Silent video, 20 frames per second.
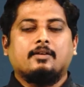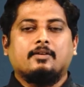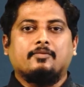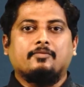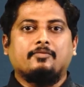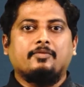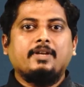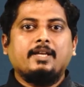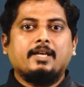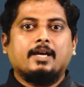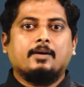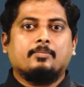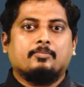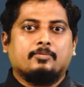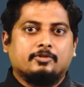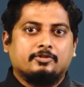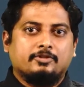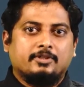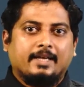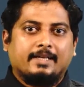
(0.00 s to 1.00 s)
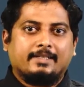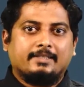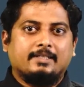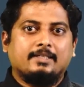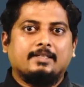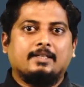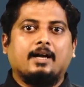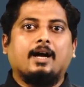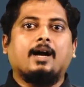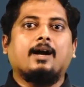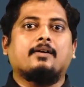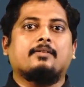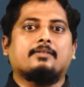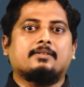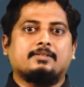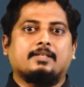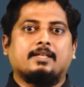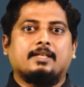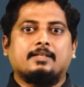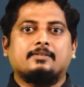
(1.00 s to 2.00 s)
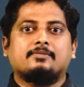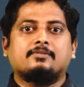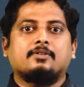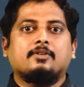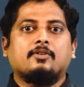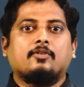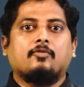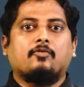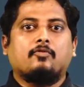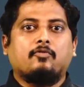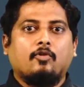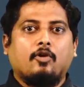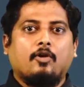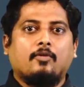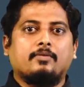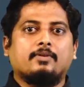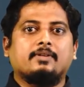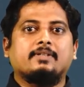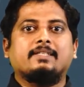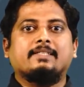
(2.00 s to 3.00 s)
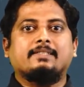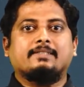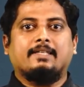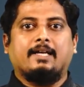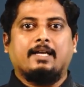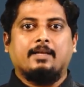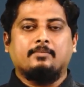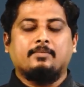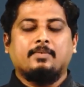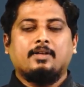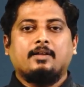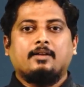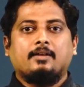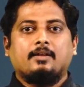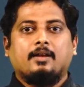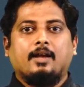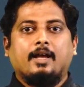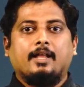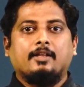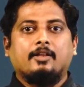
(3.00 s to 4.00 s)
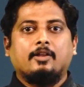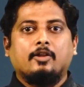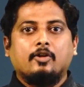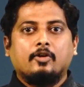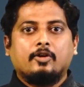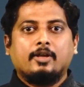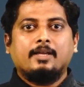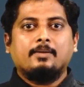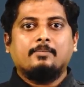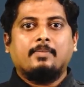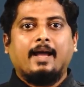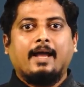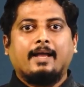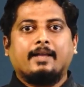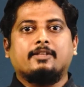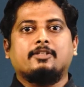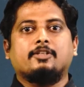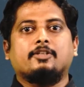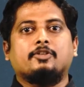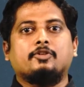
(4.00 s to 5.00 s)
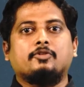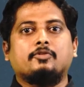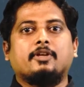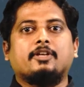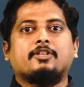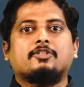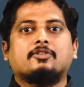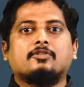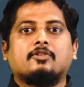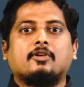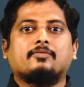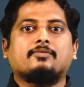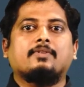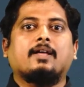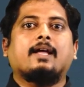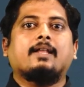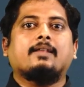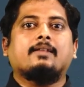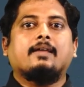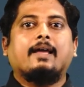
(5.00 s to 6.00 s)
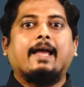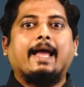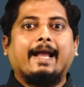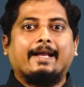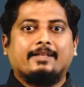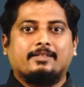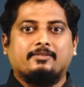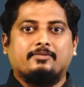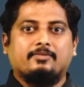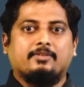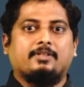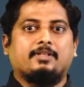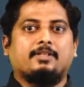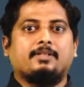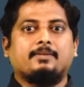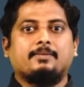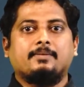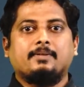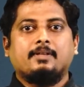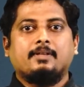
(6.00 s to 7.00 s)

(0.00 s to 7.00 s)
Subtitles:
we are projecting ourselves forward in time and looking back at the duration of that activity.